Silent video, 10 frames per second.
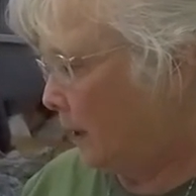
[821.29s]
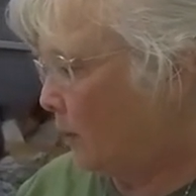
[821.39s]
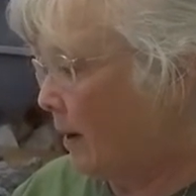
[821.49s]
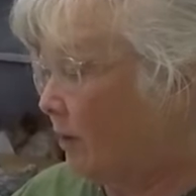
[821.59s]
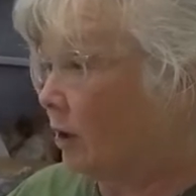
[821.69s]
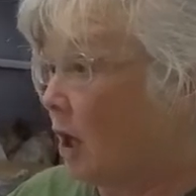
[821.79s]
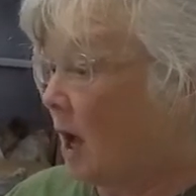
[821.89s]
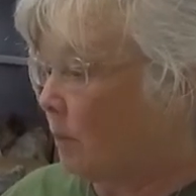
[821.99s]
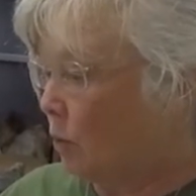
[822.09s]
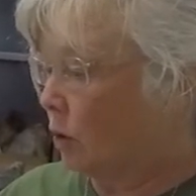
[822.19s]
you have a
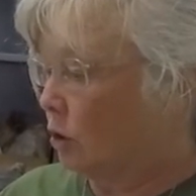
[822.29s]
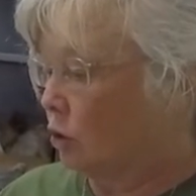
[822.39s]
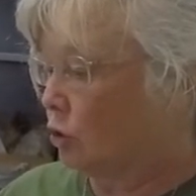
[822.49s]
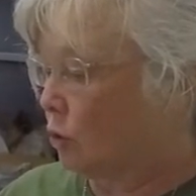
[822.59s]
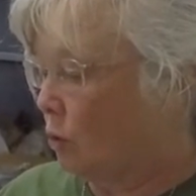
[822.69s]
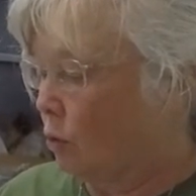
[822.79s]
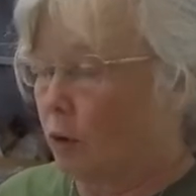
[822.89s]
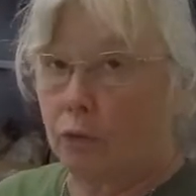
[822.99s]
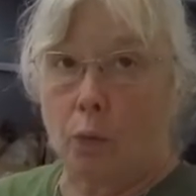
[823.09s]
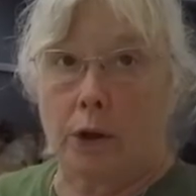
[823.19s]
lot more
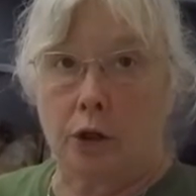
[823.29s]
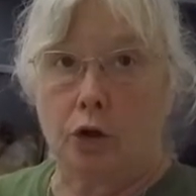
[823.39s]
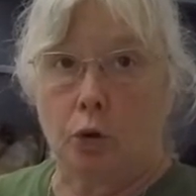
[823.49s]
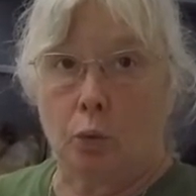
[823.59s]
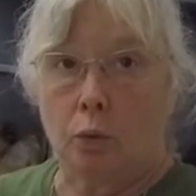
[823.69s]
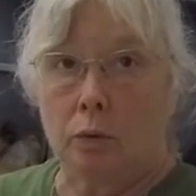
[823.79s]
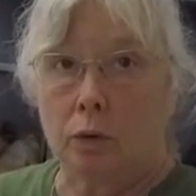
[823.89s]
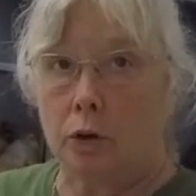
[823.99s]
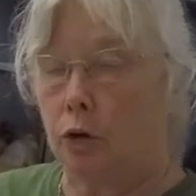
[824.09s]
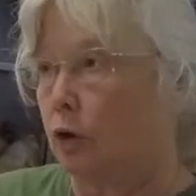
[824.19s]
control over what you do.
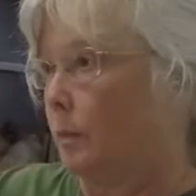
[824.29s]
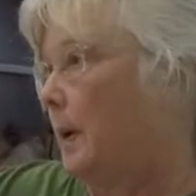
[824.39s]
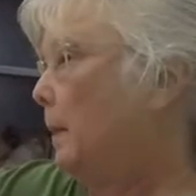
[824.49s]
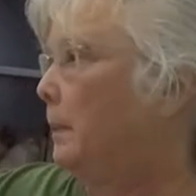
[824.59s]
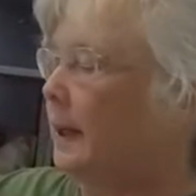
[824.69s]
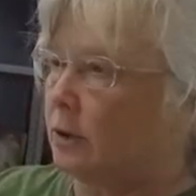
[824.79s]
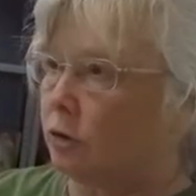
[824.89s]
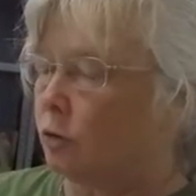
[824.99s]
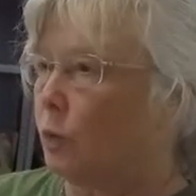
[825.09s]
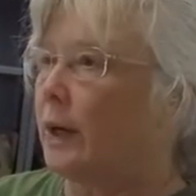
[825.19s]
You know, you can paint
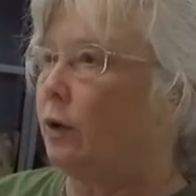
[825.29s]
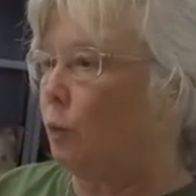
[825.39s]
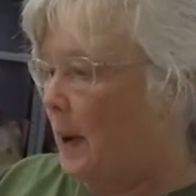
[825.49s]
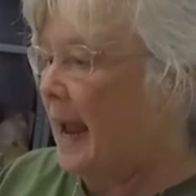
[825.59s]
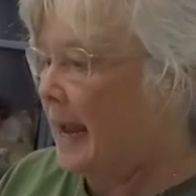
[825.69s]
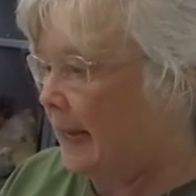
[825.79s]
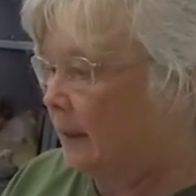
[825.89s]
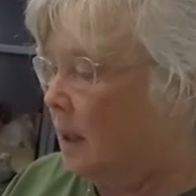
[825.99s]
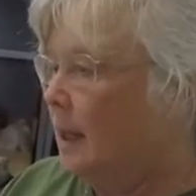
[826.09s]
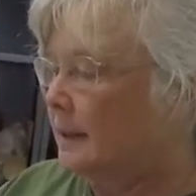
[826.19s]
pictures. what right. you
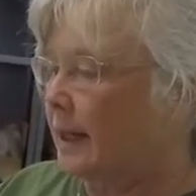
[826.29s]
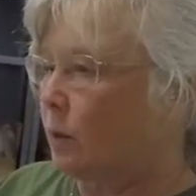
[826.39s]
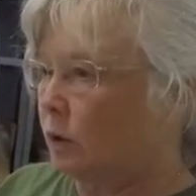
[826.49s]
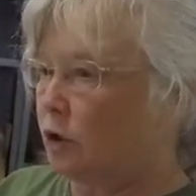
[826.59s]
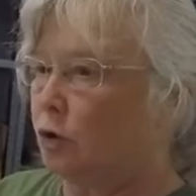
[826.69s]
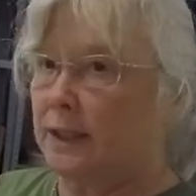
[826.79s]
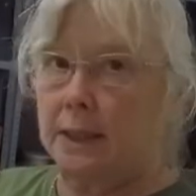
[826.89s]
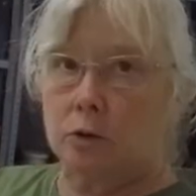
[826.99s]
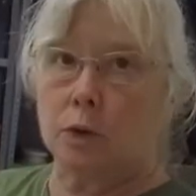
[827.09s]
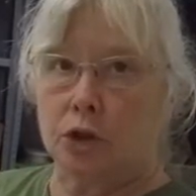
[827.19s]
paint. It's like what you
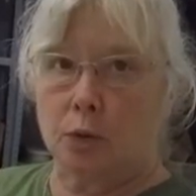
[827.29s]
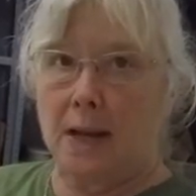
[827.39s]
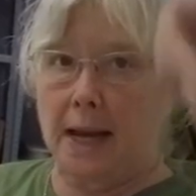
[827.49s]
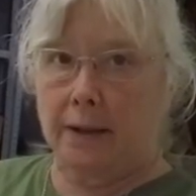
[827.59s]
see is what you get.